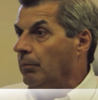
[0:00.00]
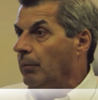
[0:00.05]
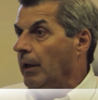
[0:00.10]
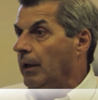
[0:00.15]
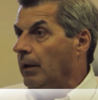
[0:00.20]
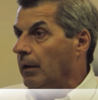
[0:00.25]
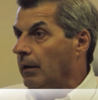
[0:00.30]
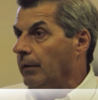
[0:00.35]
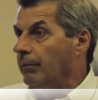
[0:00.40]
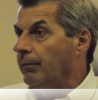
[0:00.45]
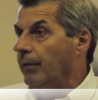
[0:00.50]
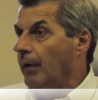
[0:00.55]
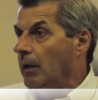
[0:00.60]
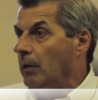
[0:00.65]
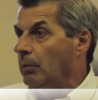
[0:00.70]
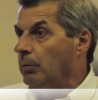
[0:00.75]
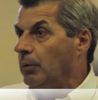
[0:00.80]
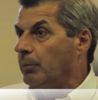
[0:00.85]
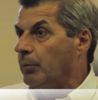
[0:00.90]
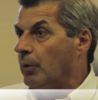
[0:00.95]
made it a
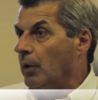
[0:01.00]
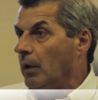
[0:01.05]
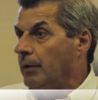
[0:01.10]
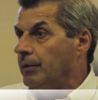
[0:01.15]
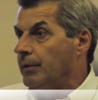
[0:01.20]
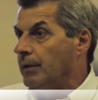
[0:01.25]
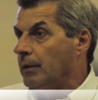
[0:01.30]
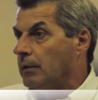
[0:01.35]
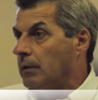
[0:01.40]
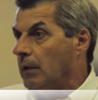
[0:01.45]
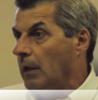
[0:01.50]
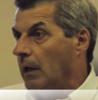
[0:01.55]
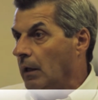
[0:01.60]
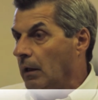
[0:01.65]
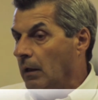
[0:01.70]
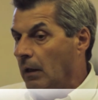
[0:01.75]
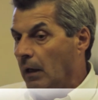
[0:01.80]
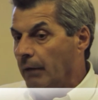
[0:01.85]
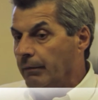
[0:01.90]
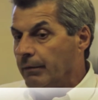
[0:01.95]
viable project.
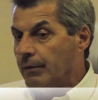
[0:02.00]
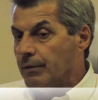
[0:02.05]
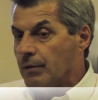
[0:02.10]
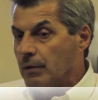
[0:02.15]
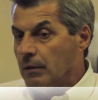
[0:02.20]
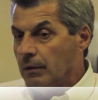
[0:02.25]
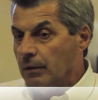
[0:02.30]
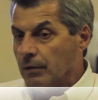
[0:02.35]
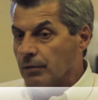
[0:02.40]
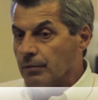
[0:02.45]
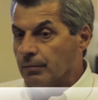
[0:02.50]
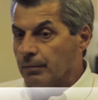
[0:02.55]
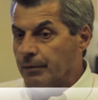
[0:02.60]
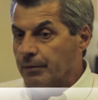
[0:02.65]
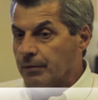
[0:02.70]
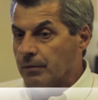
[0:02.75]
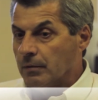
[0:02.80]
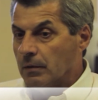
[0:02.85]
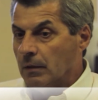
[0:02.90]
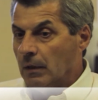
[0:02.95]
Obviously this
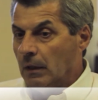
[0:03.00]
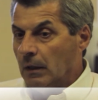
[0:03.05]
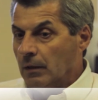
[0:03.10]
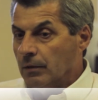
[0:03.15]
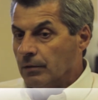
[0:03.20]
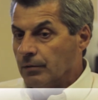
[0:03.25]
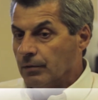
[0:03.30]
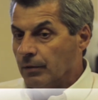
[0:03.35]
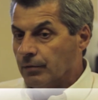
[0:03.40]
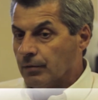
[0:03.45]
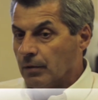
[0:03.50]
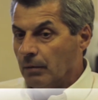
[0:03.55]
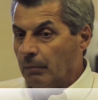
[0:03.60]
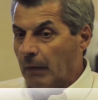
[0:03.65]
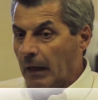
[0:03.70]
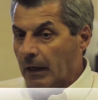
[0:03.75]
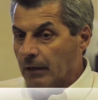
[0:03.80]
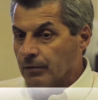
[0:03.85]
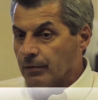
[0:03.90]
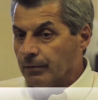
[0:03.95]
was such a
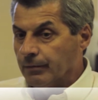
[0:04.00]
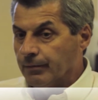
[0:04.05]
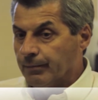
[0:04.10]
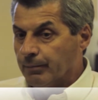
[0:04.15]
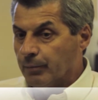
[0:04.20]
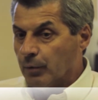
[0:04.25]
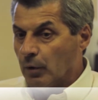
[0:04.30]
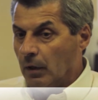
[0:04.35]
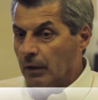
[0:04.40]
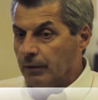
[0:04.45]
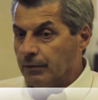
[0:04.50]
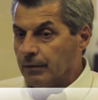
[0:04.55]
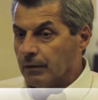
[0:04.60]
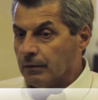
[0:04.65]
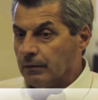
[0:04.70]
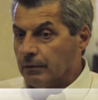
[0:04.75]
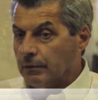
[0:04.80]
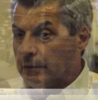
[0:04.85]
massive project to